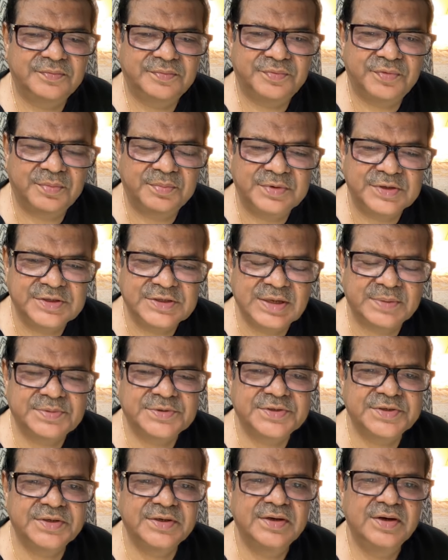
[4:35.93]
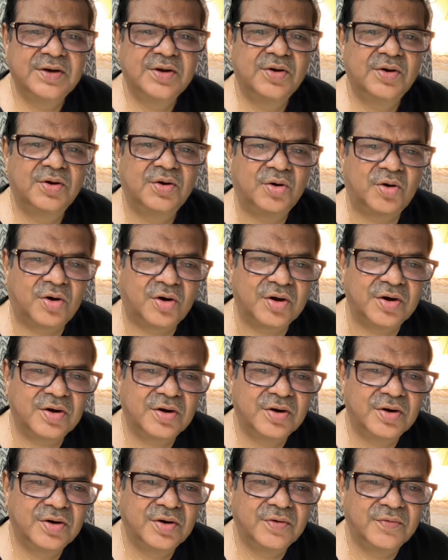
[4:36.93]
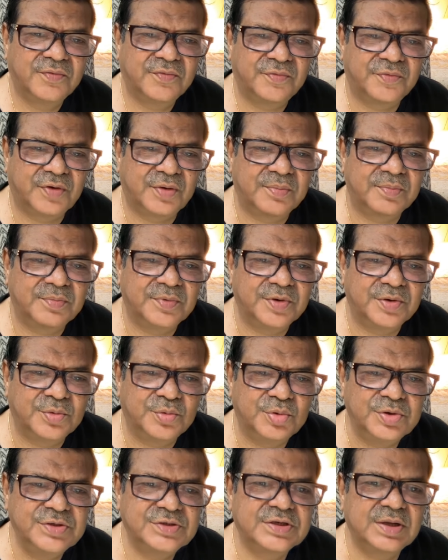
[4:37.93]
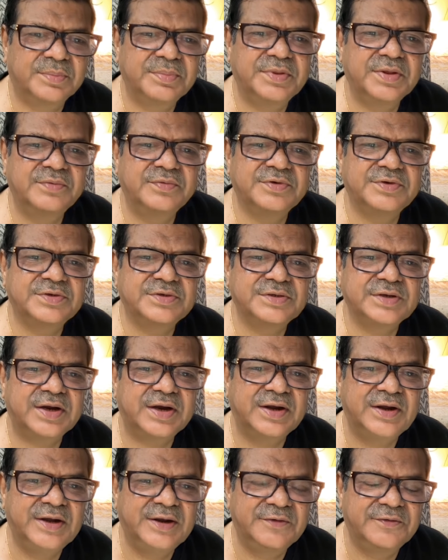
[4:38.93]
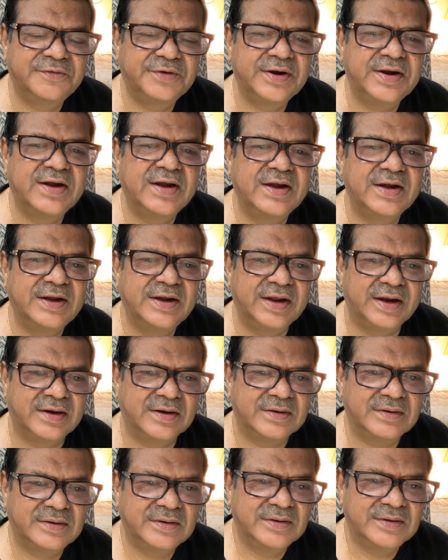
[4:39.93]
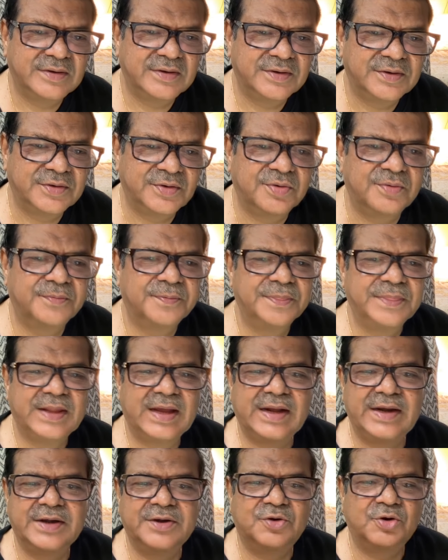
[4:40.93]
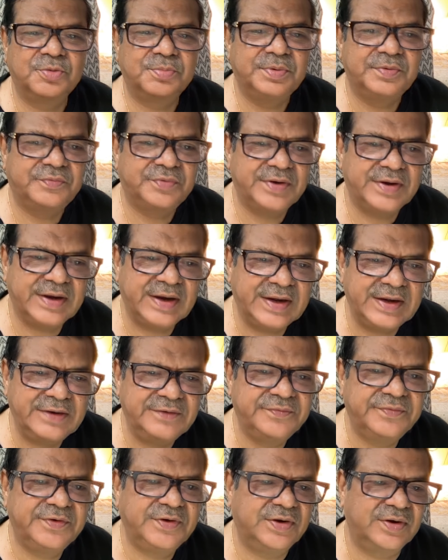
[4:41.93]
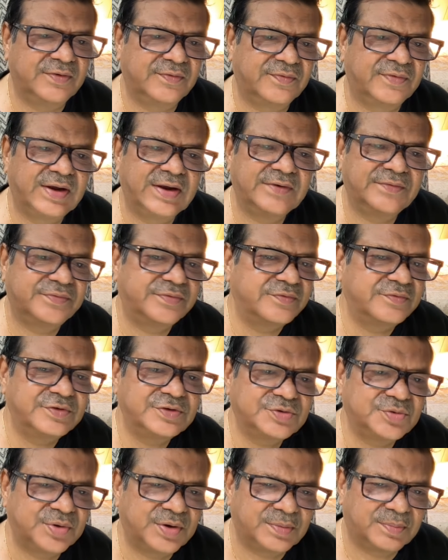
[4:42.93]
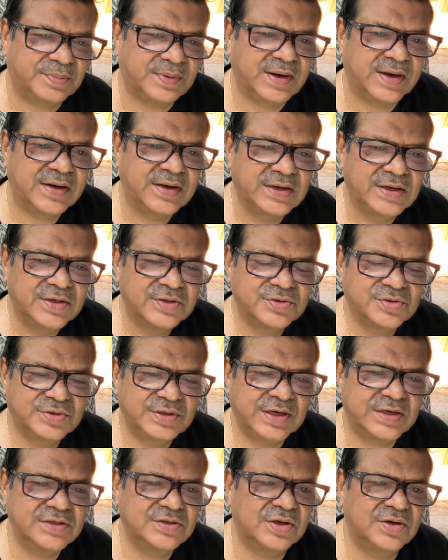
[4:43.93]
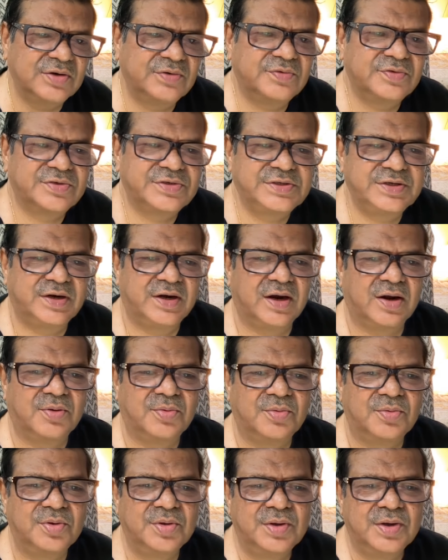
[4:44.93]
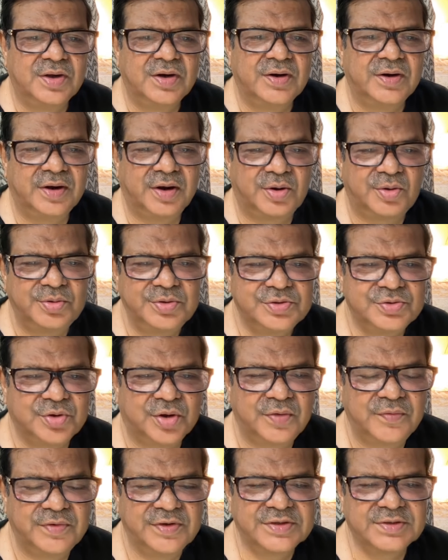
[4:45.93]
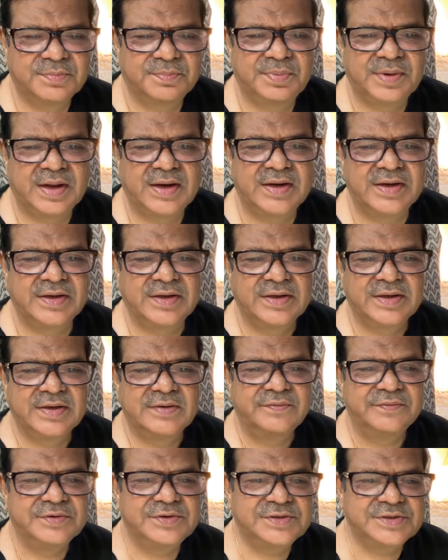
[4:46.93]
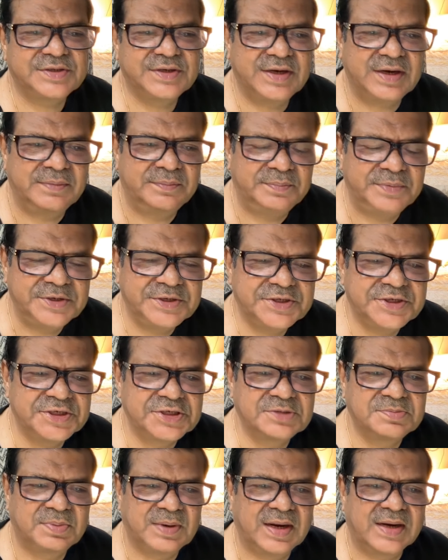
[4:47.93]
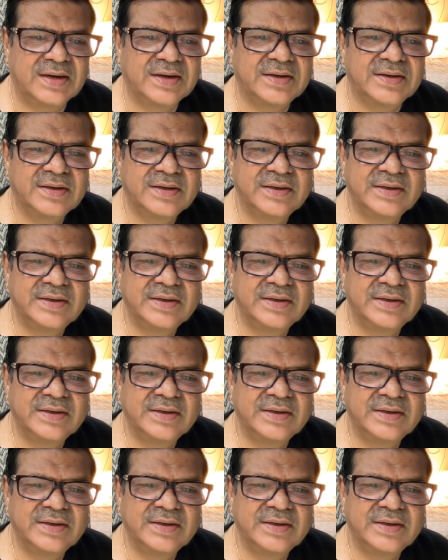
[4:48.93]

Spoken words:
from deception or from doing something which is differently done, you know, and it could be for any field of life which could apply. So that is how you have to see Rahu. Rahu is always a planet which is an ambitious planet,